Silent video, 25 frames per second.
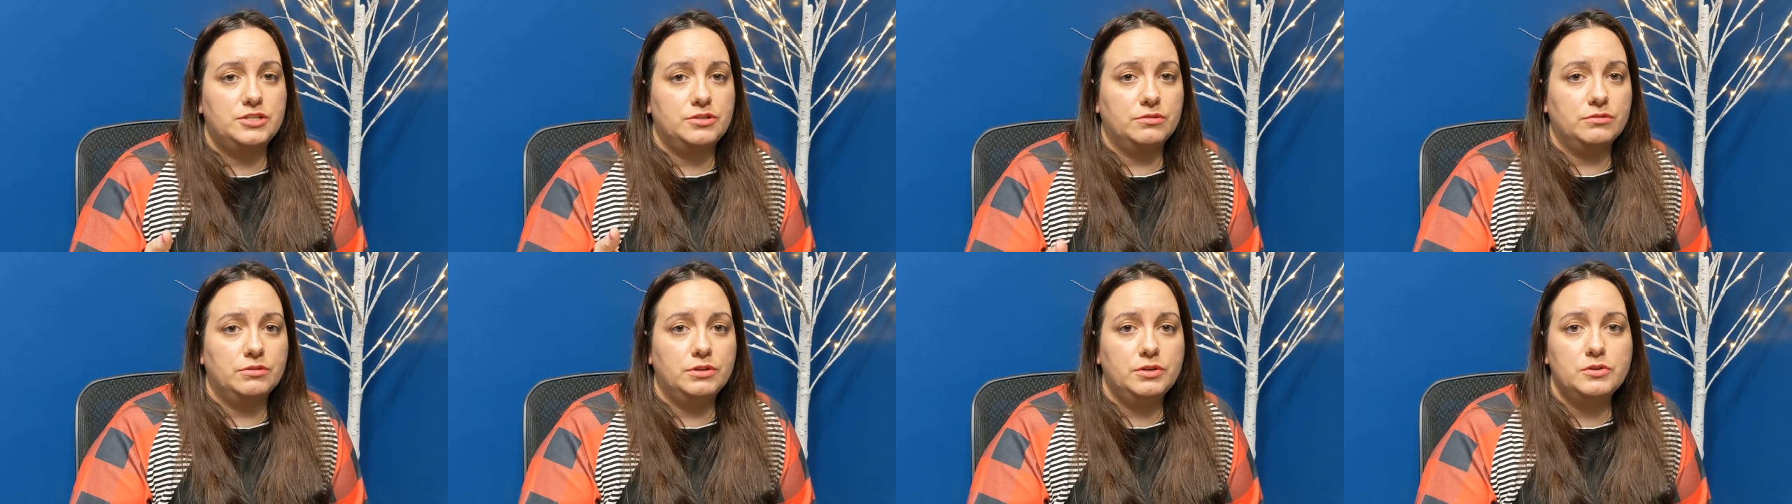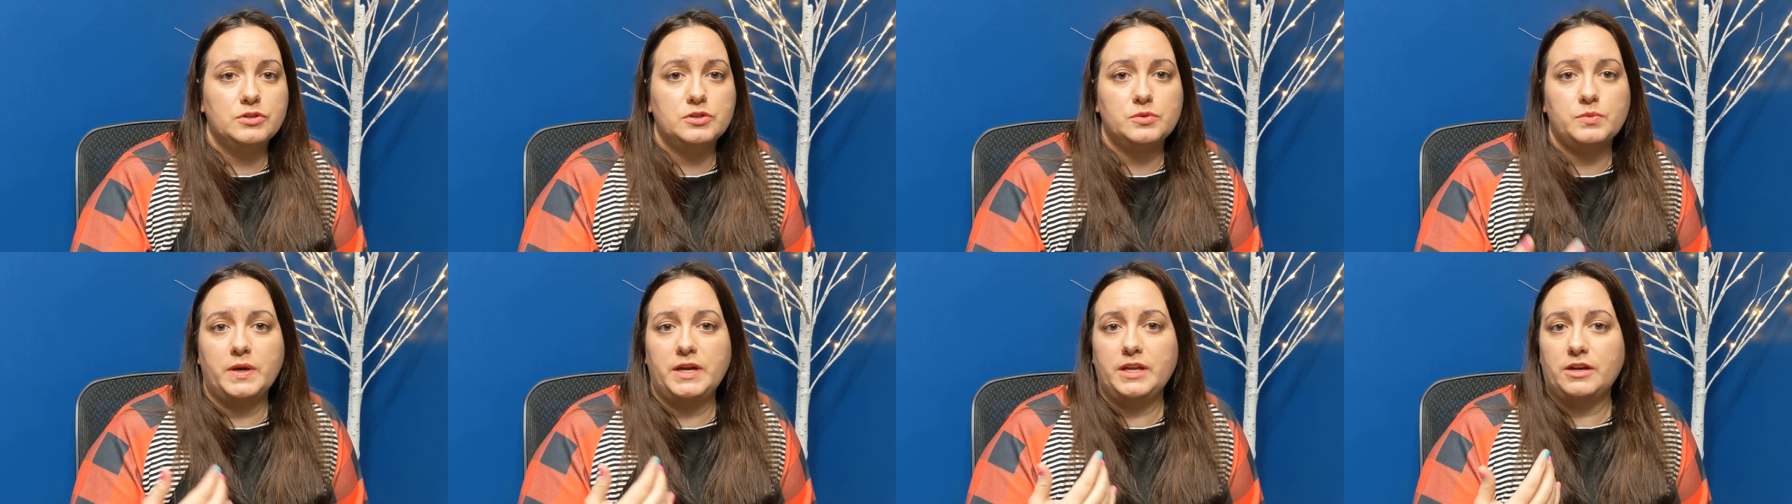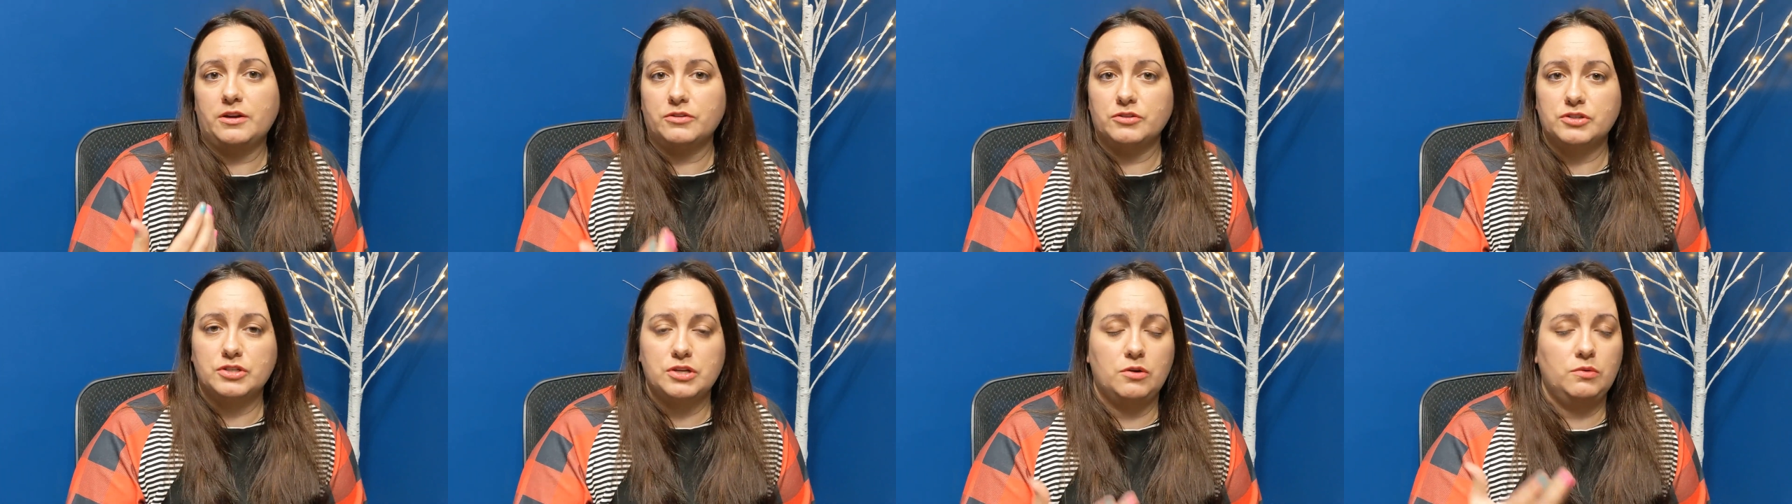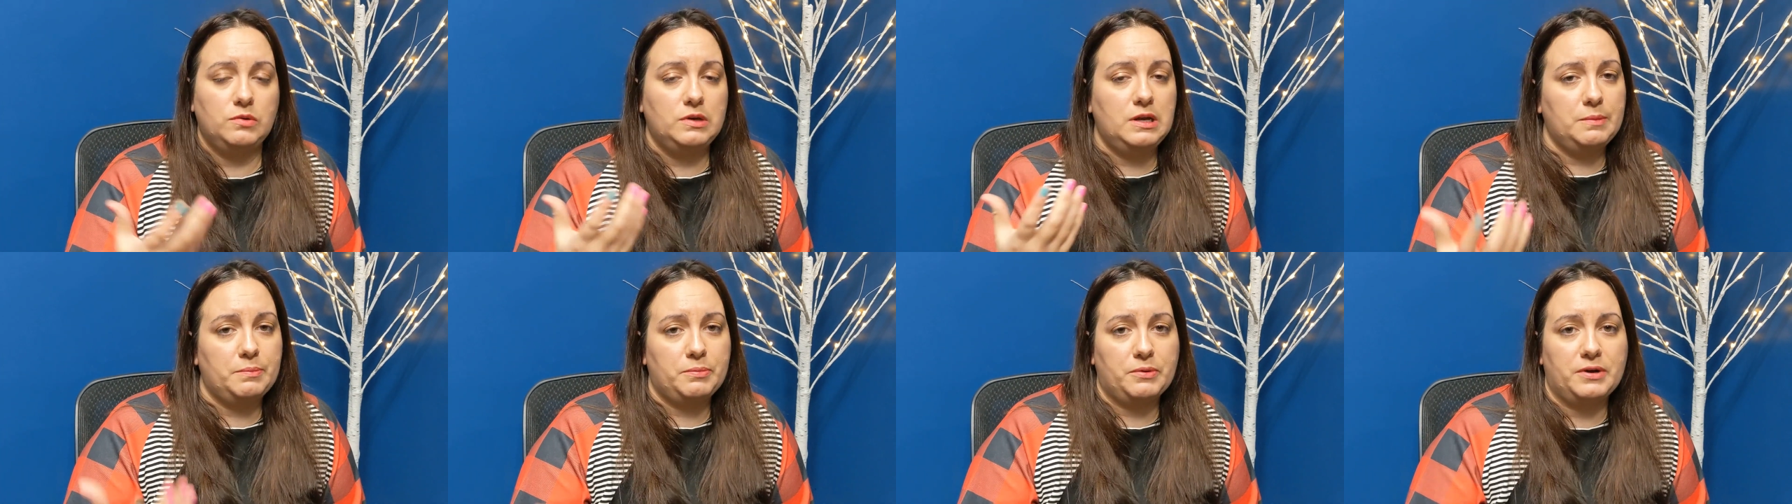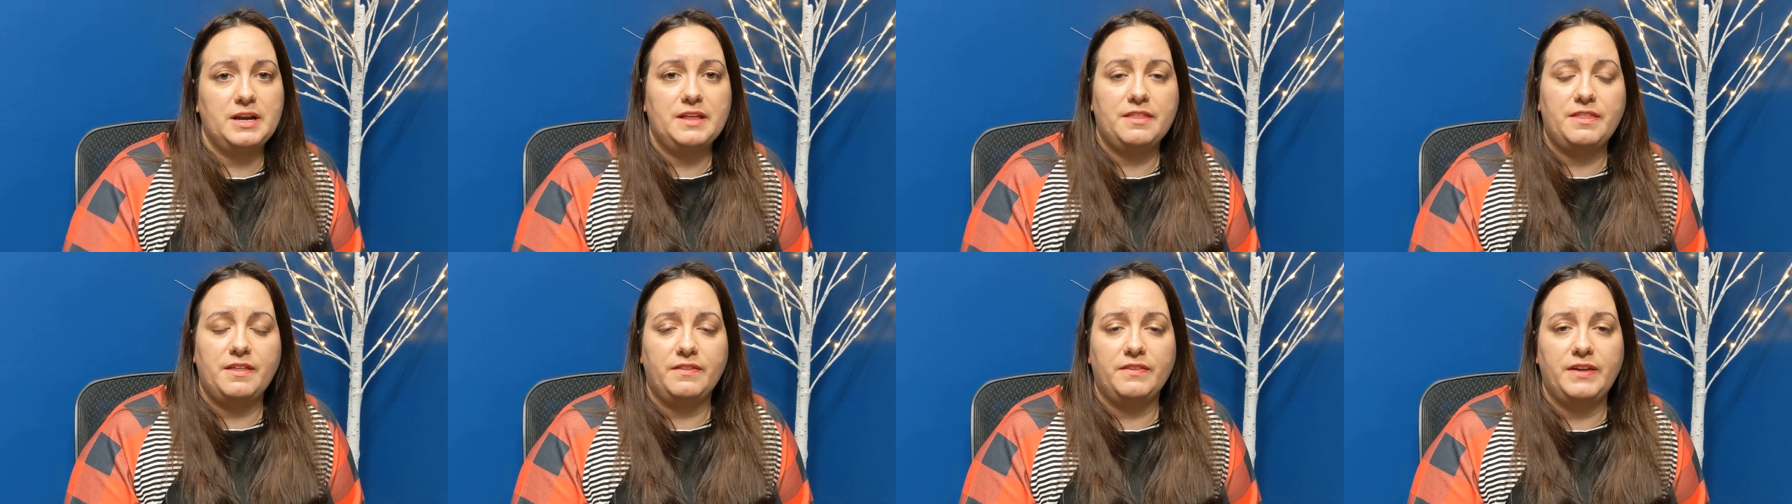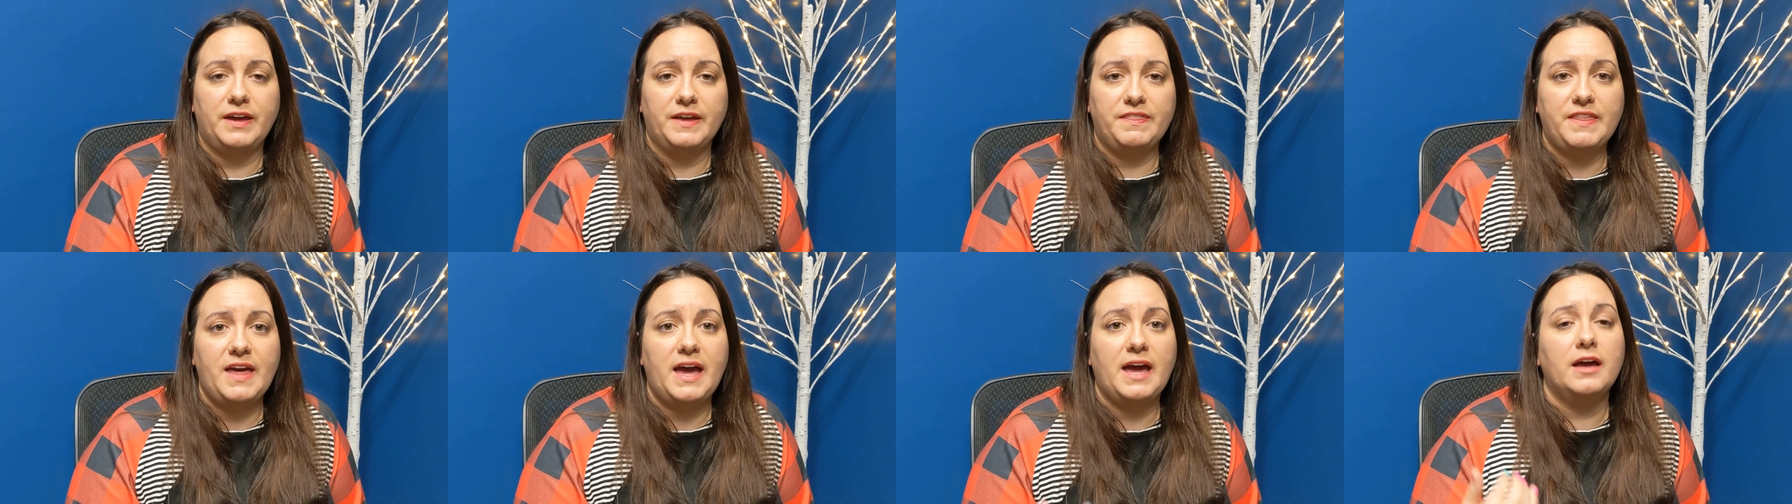to lose weight or tone up or anything
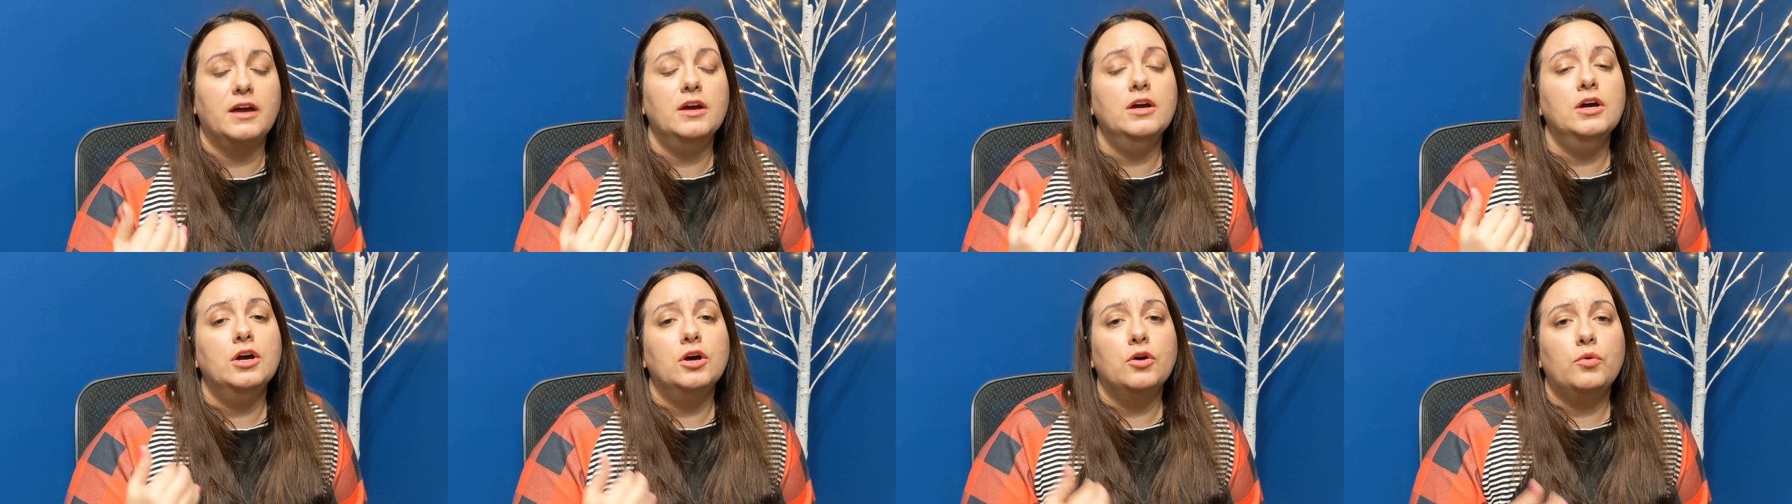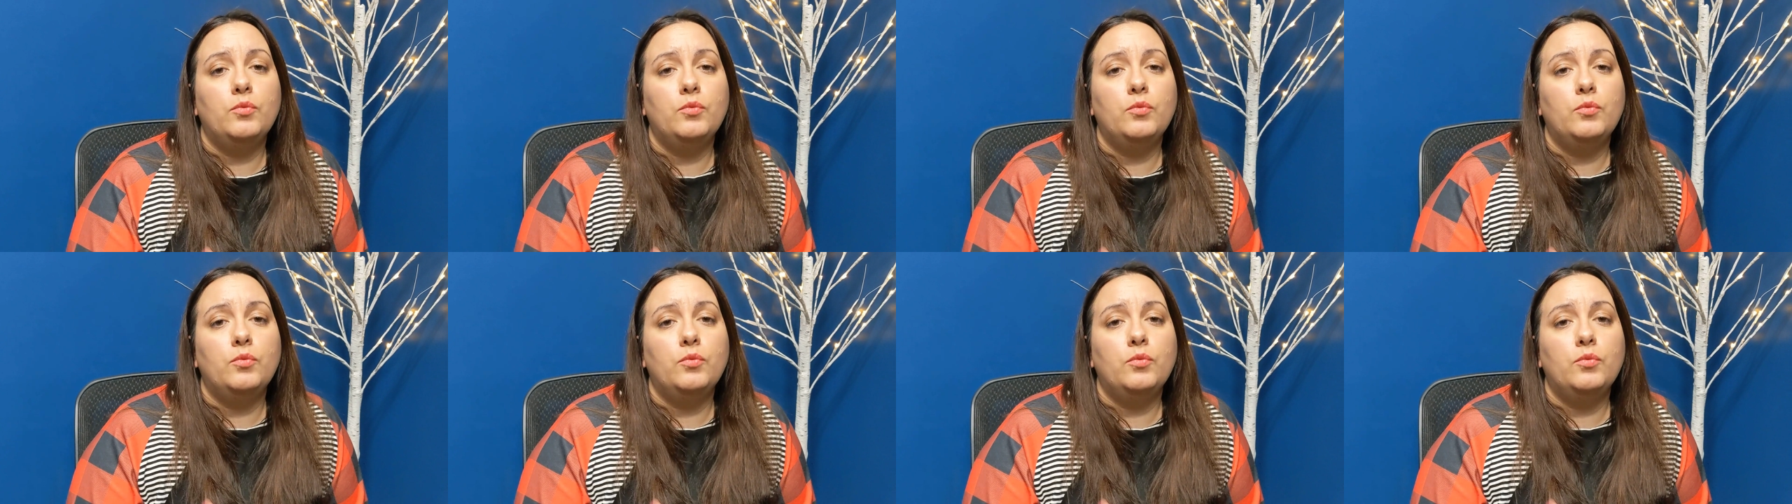like that,